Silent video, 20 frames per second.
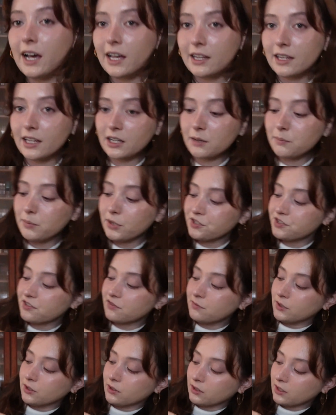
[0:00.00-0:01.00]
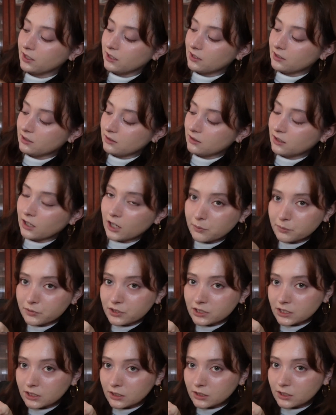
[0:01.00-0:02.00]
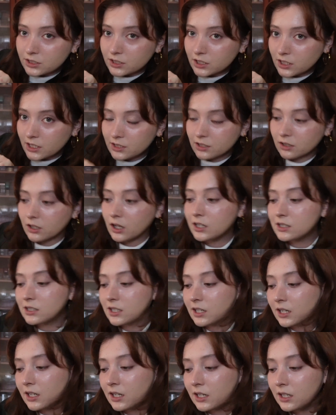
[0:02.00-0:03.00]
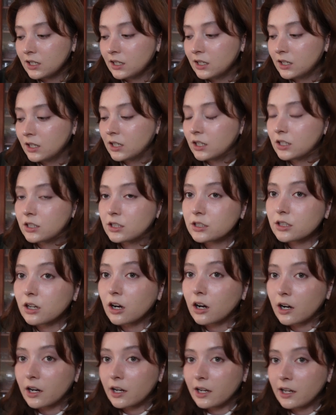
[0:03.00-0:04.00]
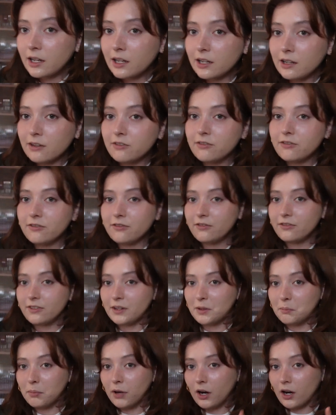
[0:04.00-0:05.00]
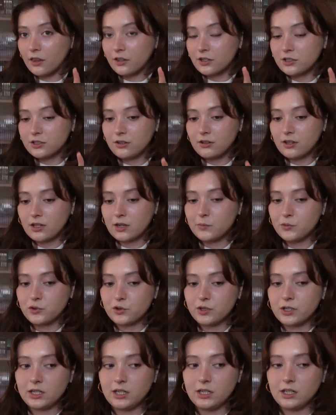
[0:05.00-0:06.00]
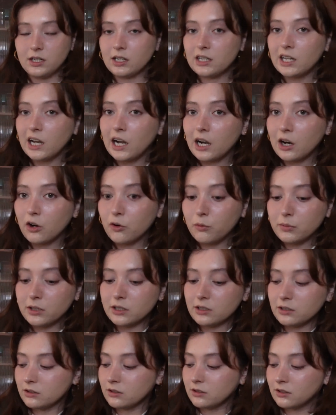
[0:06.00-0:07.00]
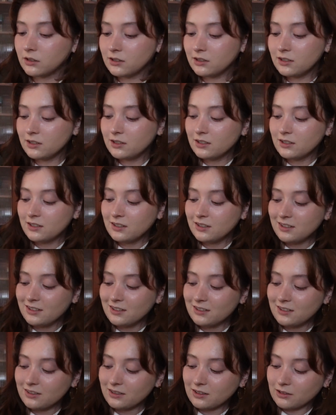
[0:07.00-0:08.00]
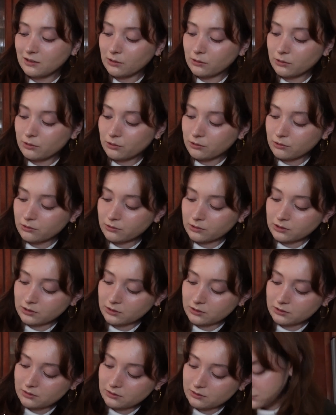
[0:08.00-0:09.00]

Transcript: like a bunch of milk like up to here because it is a latte. Sorry if it bothers you that I'm drinking cow milk. Lol.